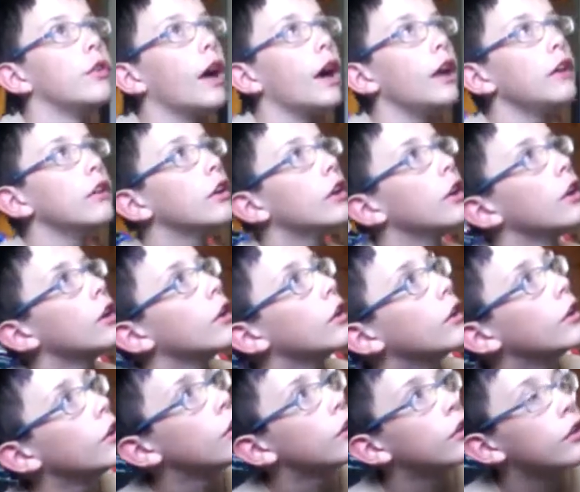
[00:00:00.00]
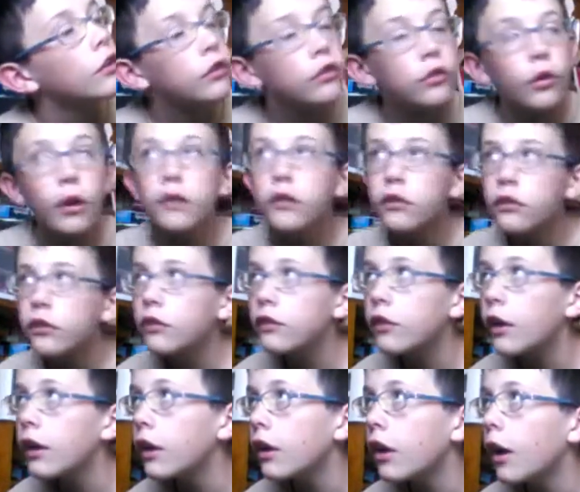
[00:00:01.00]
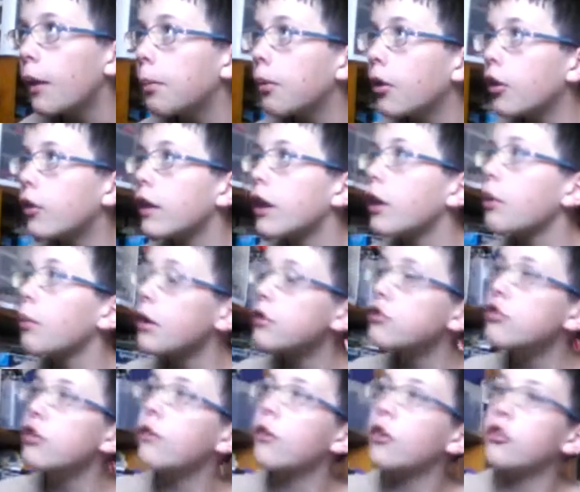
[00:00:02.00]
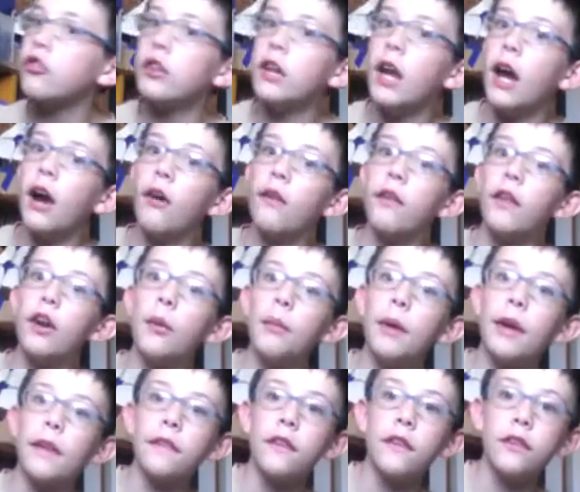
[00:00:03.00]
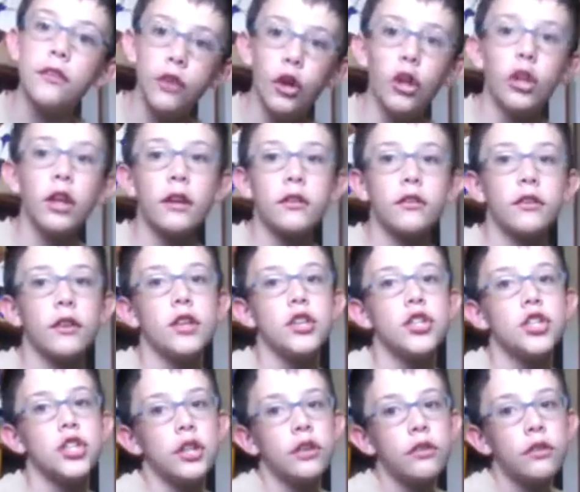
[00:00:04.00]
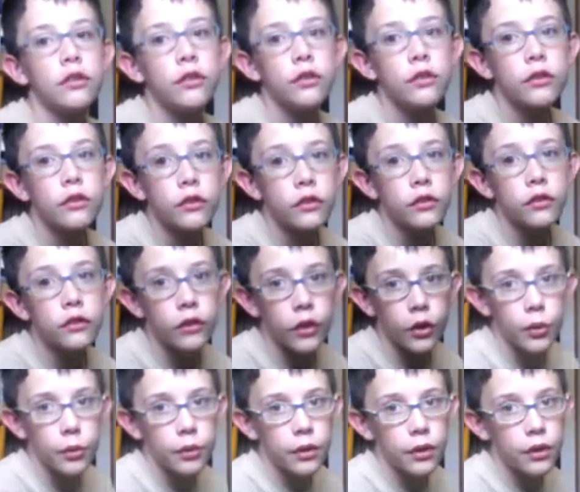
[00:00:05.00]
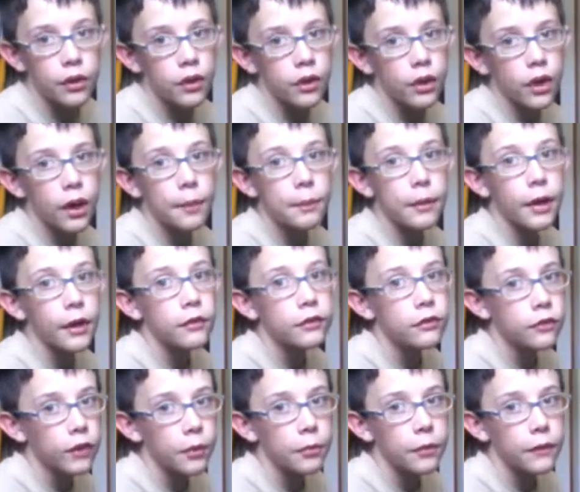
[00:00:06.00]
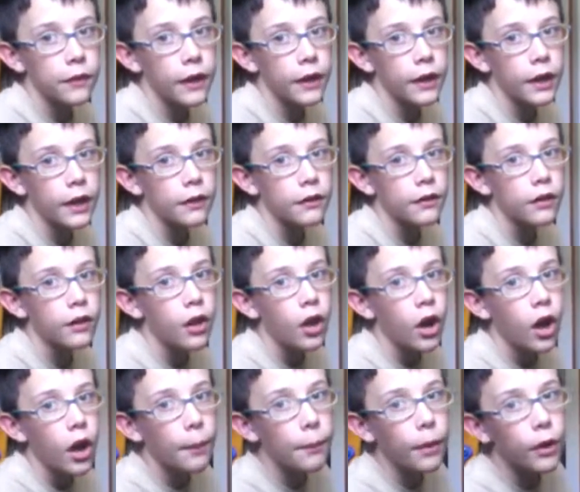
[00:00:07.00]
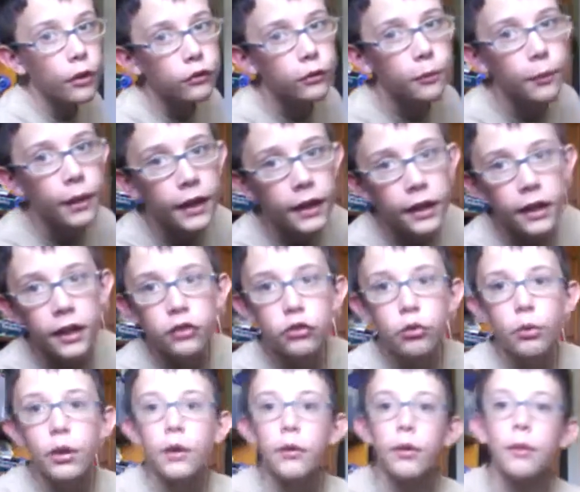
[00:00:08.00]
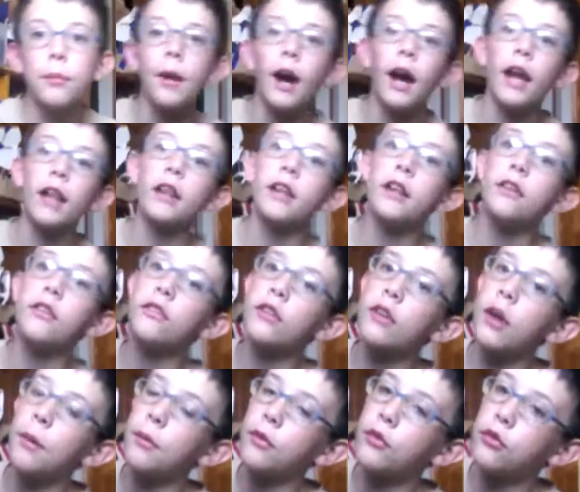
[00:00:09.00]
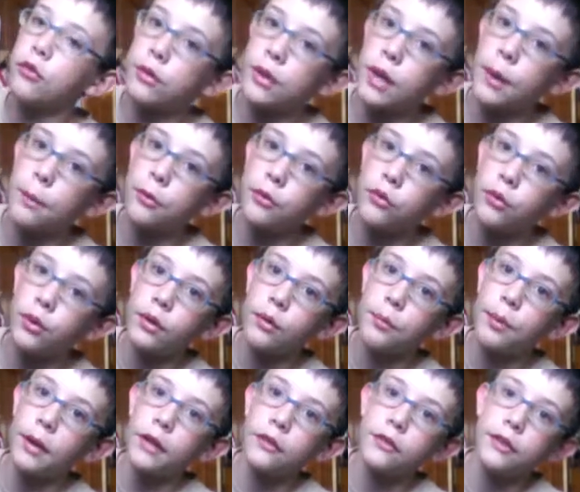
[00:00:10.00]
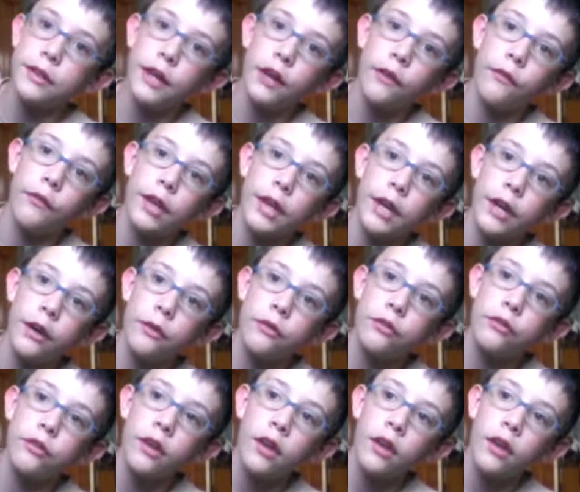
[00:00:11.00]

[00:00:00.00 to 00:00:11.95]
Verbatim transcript: that. So I just decided to upload the original version now, and then I'll make the deluxe edition soon. I'm not done with that yet. I'm also making a 21 Pilots, couple couple 21 Pilots Adele videos.